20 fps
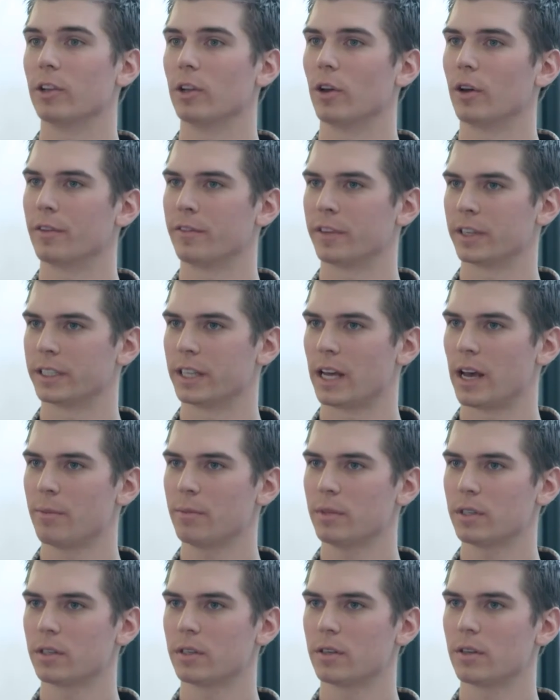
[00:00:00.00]
a lot of
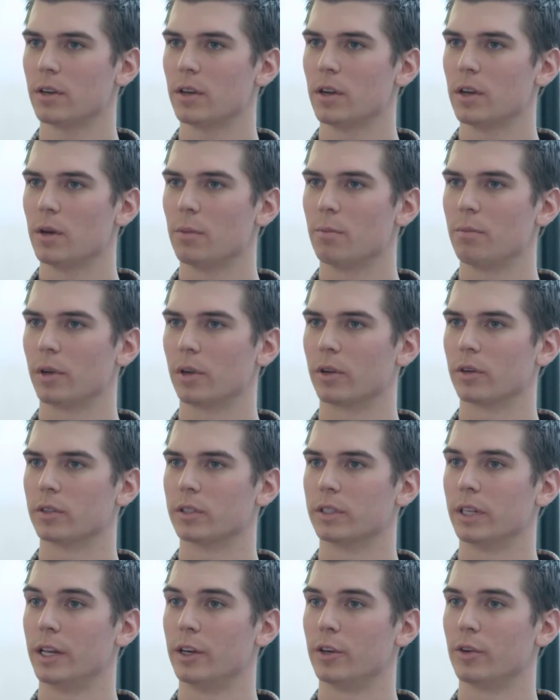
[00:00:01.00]
exams,
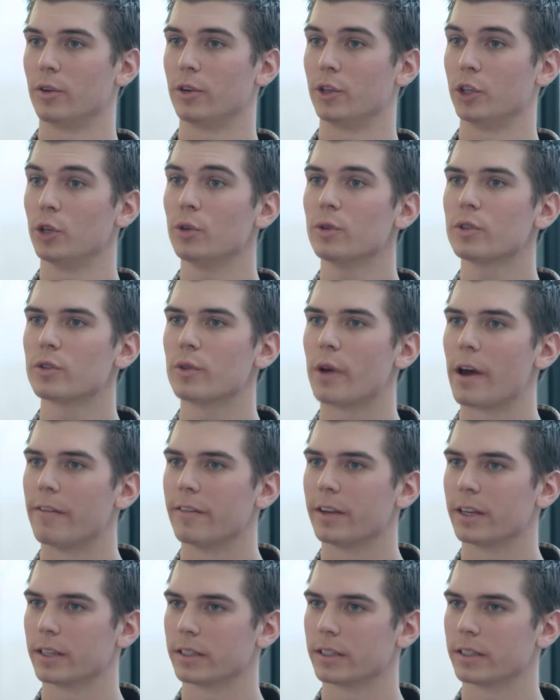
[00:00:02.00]
because then you're used to having